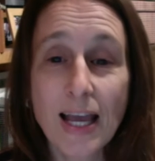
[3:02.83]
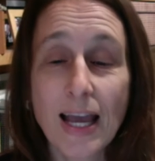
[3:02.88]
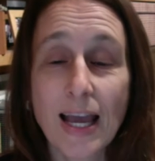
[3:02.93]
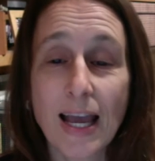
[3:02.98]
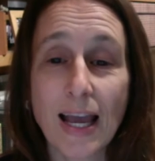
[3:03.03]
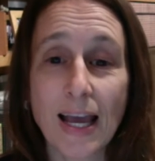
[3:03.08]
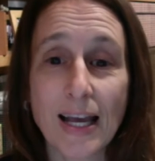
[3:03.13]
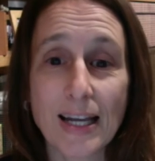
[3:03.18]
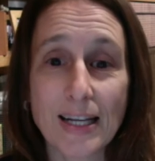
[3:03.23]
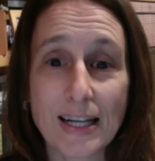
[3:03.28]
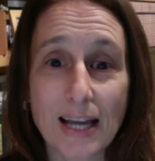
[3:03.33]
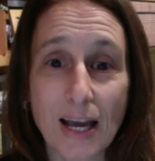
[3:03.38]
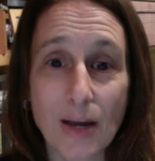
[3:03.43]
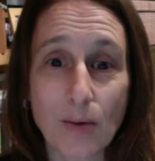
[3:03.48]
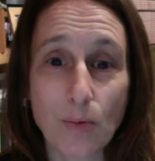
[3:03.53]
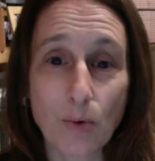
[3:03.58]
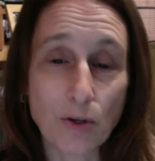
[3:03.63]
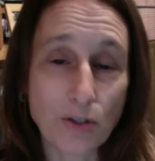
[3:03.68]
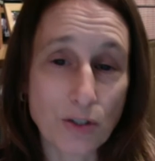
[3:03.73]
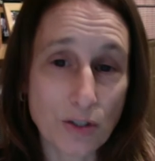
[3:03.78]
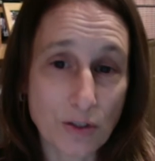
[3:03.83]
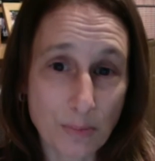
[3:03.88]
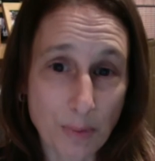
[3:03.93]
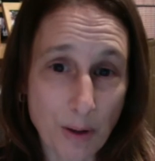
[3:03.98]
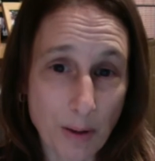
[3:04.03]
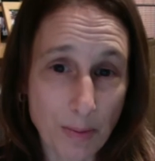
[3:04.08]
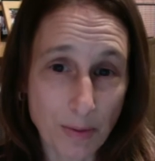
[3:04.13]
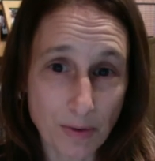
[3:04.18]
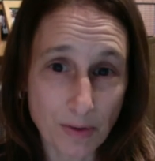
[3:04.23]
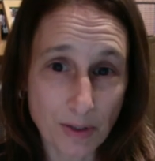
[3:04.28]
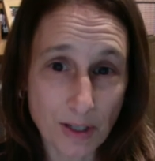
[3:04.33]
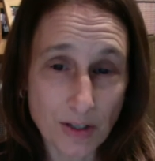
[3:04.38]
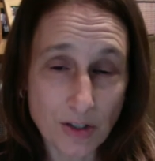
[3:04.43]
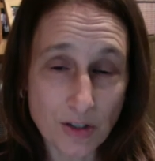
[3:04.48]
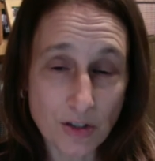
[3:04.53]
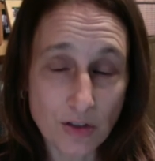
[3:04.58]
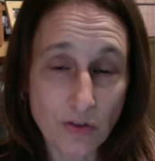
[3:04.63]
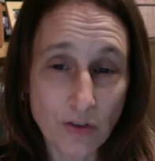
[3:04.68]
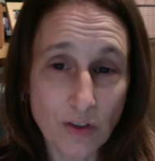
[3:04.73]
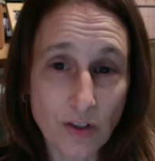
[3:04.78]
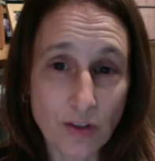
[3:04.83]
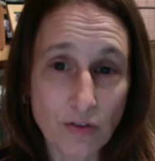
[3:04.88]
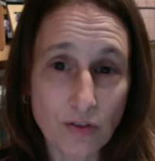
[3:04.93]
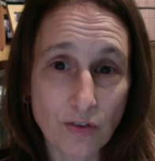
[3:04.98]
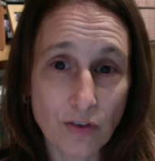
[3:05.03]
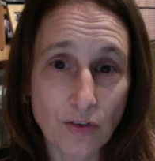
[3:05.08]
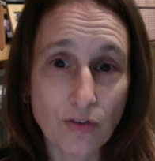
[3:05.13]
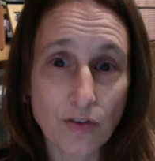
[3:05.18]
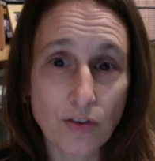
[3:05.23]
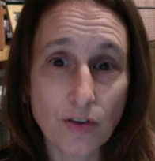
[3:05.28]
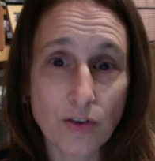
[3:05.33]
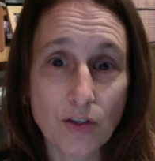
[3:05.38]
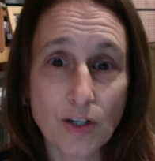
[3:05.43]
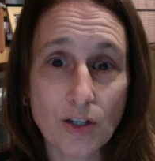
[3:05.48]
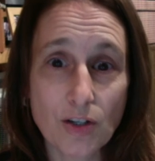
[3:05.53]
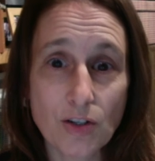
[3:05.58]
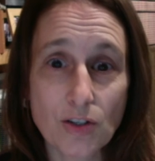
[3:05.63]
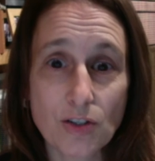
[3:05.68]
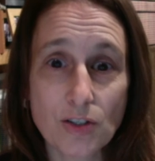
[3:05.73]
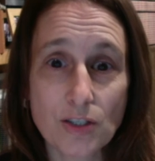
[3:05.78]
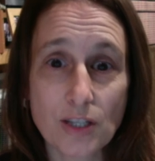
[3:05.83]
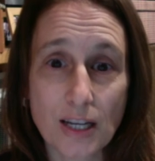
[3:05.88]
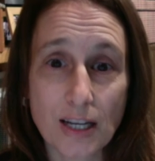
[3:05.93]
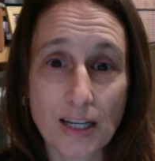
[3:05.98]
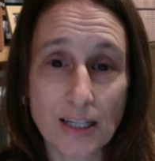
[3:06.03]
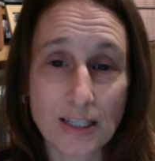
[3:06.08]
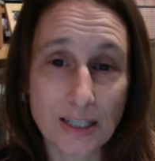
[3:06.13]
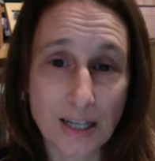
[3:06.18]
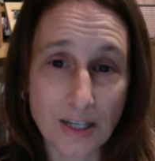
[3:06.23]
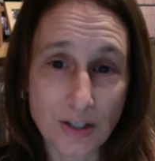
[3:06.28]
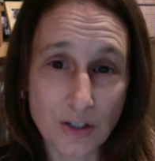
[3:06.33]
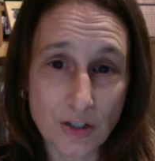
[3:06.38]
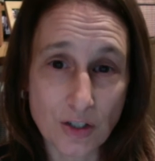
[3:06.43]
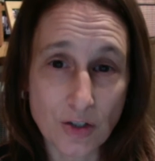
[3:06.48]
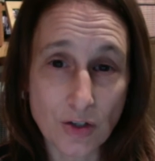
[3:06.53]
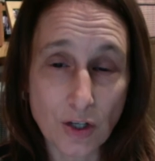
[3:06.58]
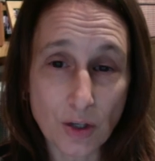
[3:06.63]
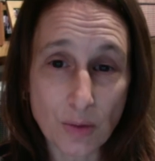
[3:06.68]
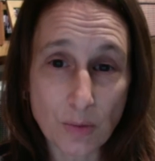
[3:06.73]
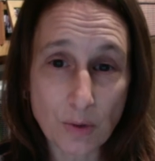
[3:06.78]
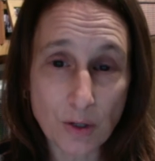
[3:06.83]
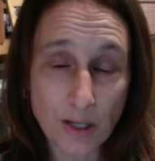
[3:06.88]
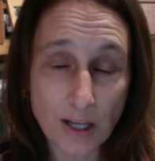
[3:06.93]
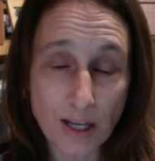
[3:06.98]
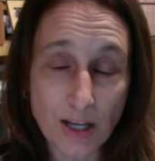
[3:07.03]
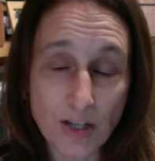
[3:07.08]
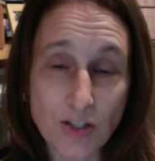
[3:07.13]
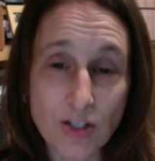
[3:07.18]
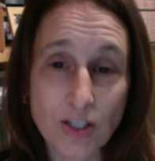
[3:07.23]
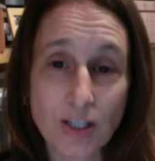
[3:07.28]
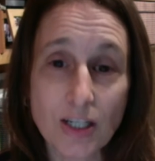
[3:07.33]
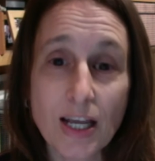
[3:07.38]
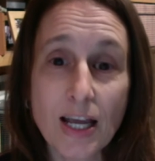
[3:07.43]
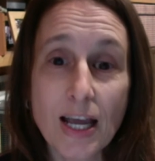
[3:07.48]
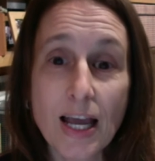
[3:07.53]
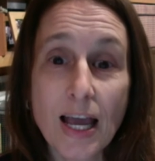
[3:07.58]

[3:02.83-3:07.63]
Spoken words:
and I worked in the public relations field for a few years and in engineering communication,